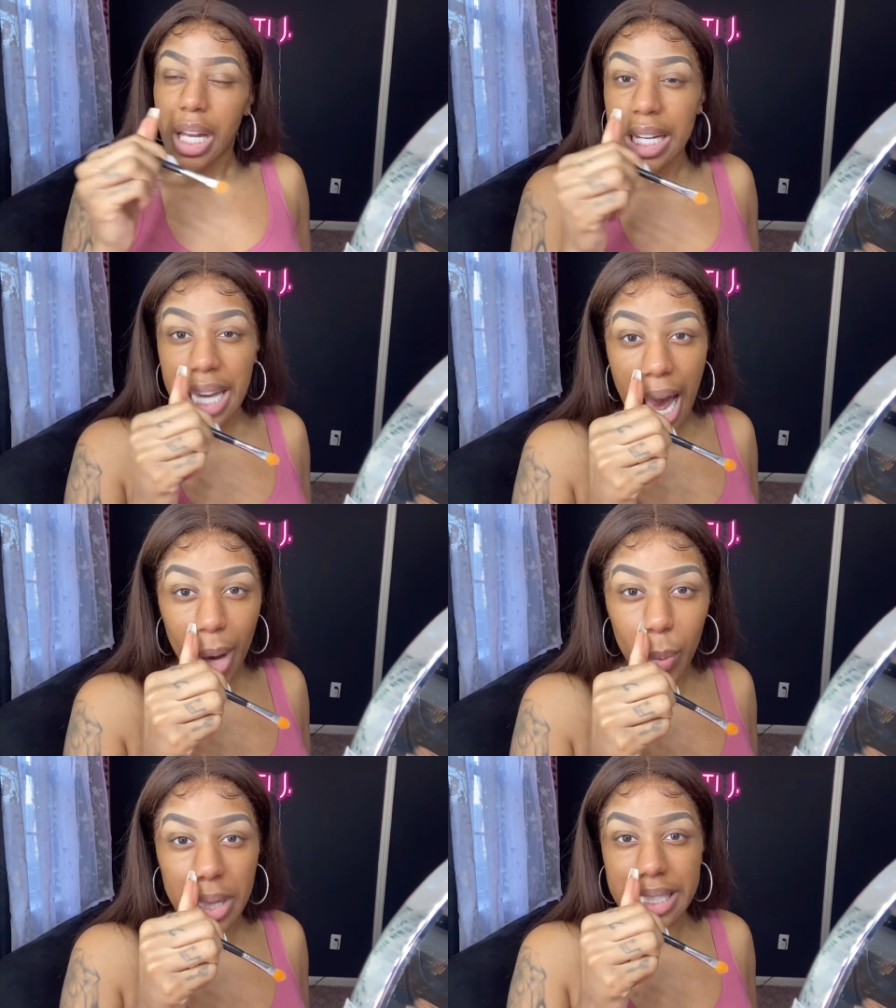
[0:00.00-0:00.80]

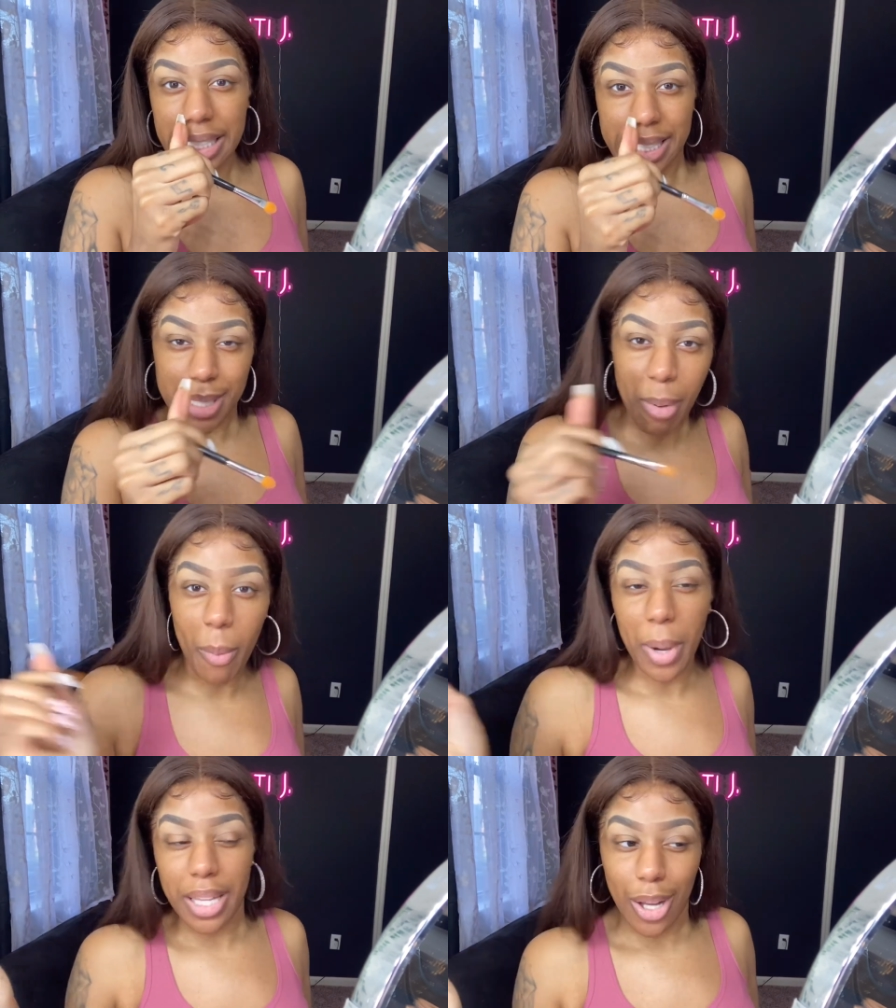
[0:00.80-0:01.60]
nine weeks into my
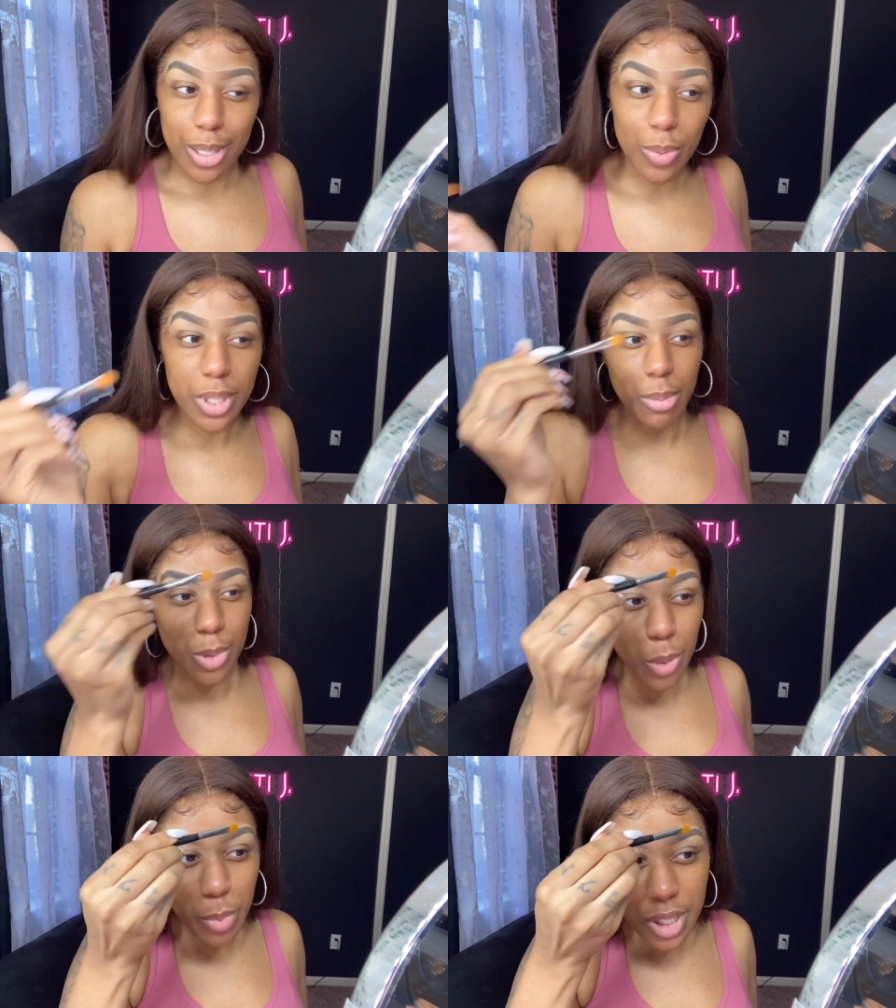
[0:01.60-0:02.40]
weight loss, which I'm
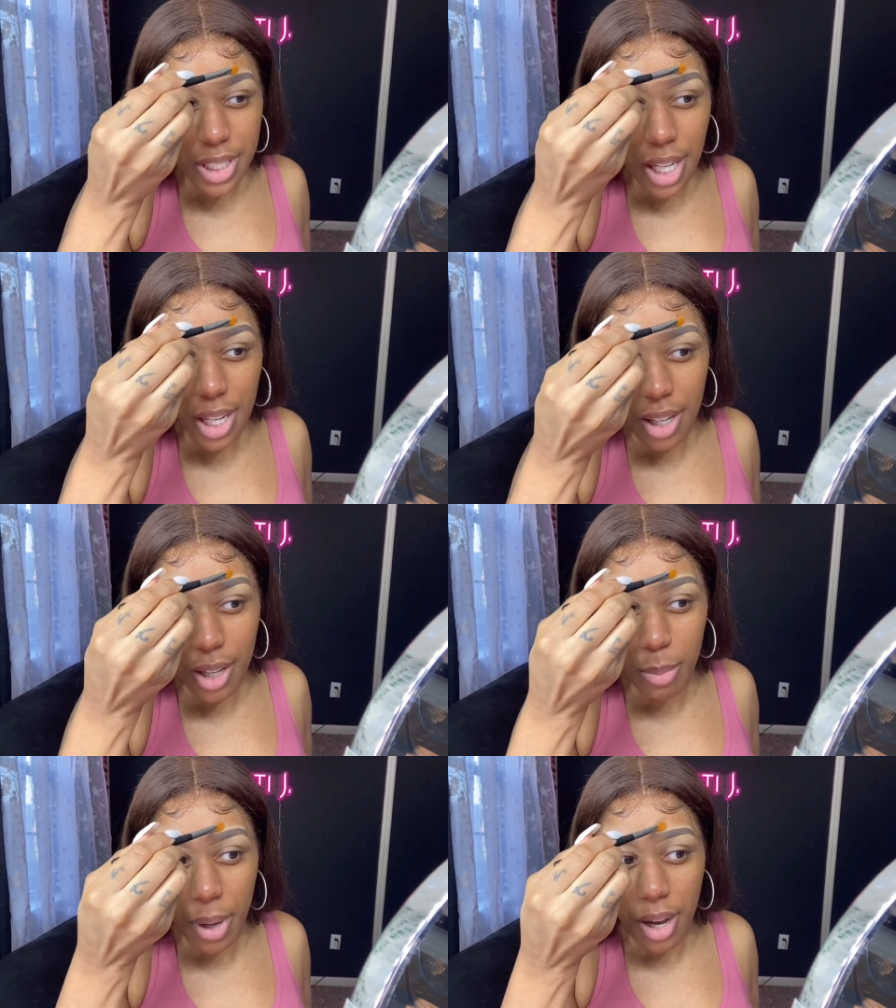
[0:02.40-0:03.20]
super excited
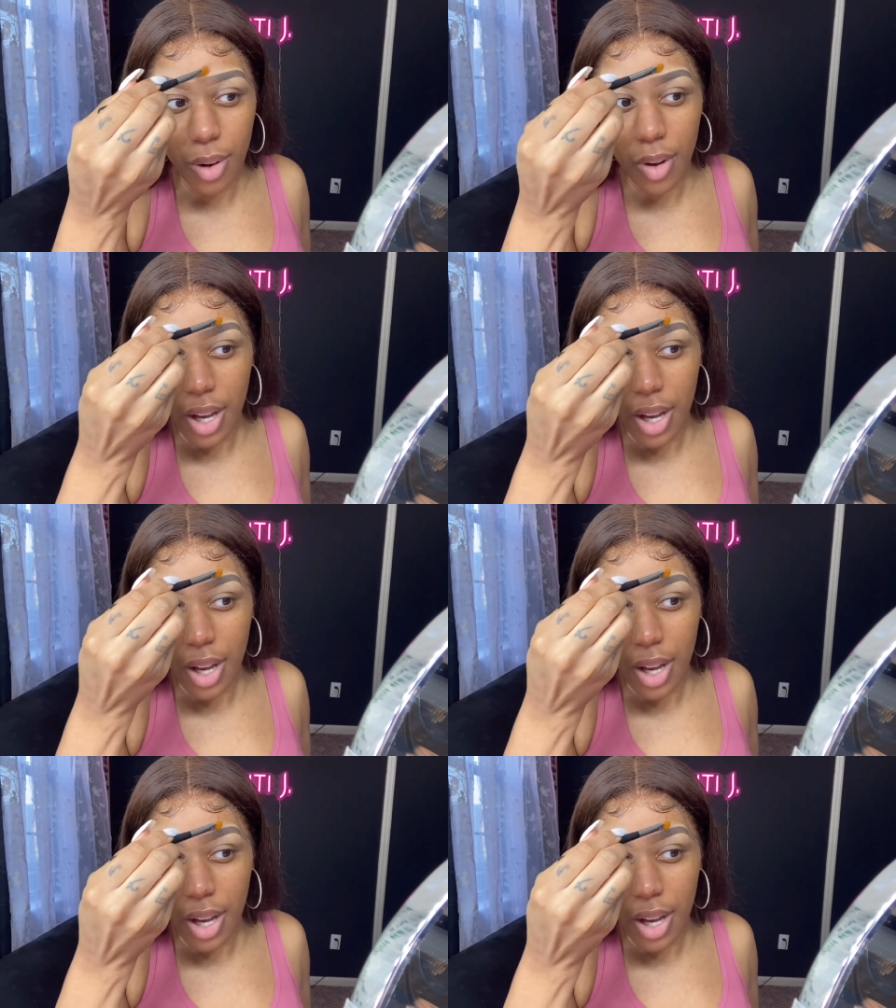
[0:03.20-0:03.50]
about.